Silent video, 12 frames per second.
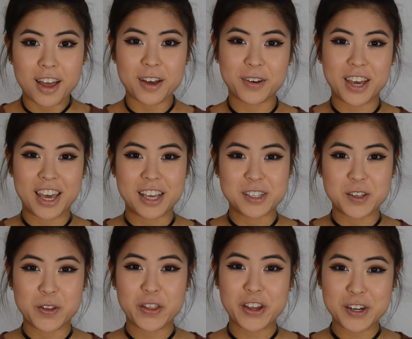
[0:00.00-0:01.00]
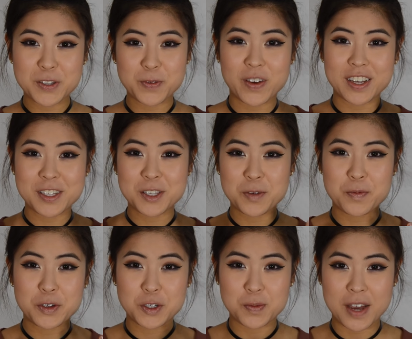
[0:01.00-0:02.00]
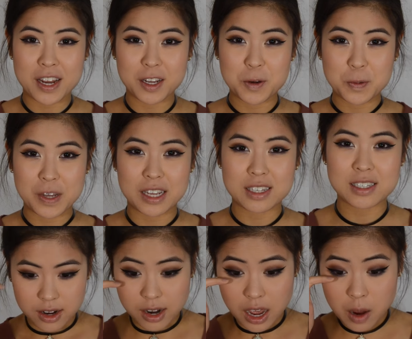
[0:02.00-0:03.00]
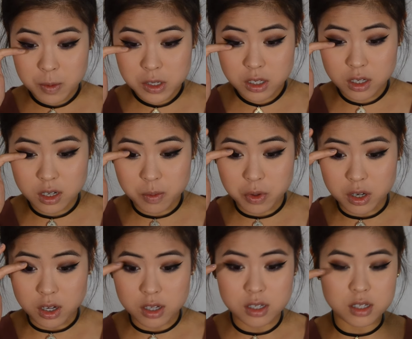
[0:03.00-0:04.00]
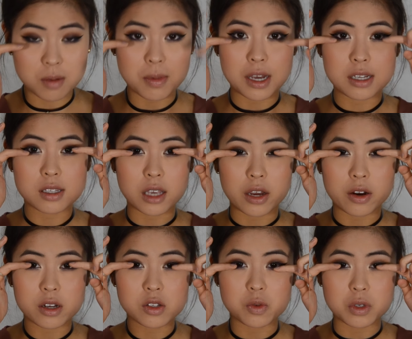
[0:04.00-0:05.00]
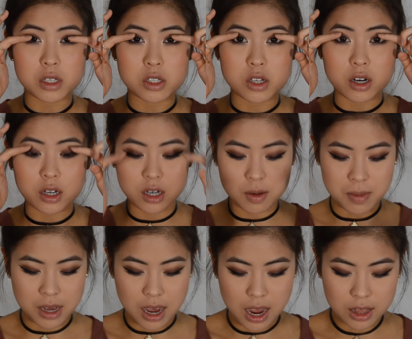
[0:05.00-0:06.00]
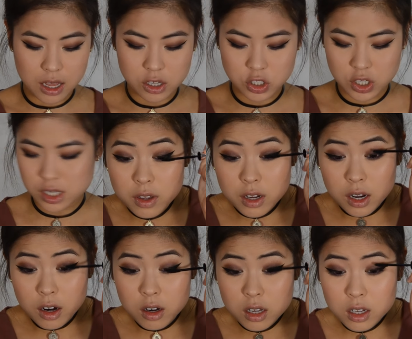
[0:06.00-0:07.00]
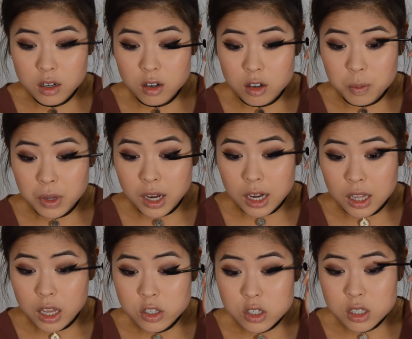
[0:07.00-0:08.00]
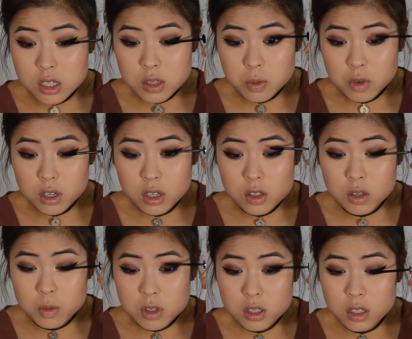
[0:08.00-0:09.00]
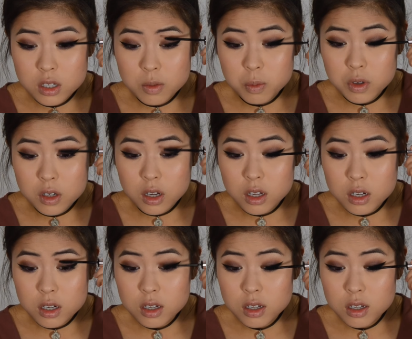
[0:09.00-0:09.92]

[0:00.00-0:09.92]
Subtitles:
Okay, so there's my super dramatic wing. Now I'm just gonna put on some mascara to really darken up my eyelashes. And I already curled my eyelashes this morning, so I'm just gonna put on